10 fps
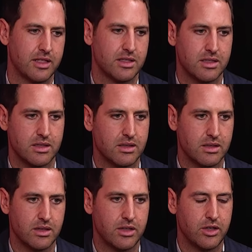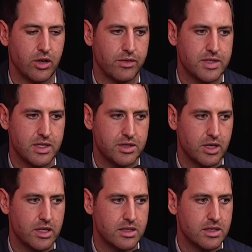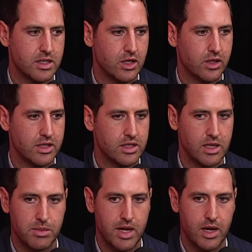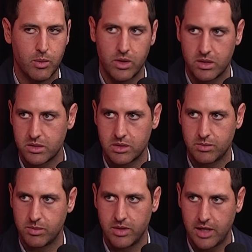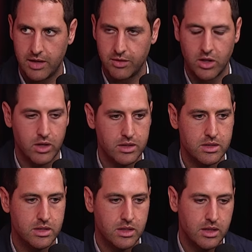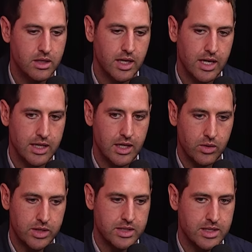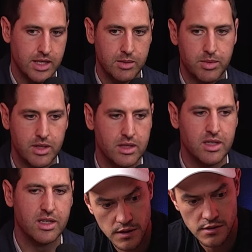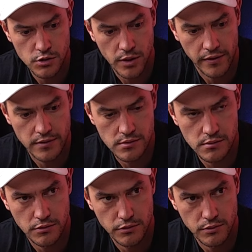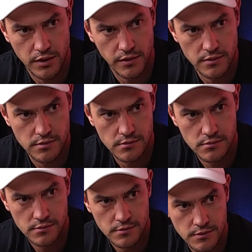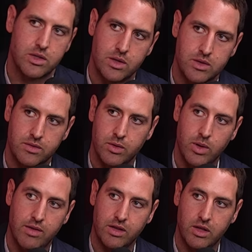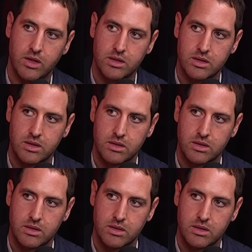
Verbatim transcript: there's, you know, obviously Giants is the only team now where it's they haven't lost, and they're looking sick. But there's two others, just others. in terms of who haven't lost.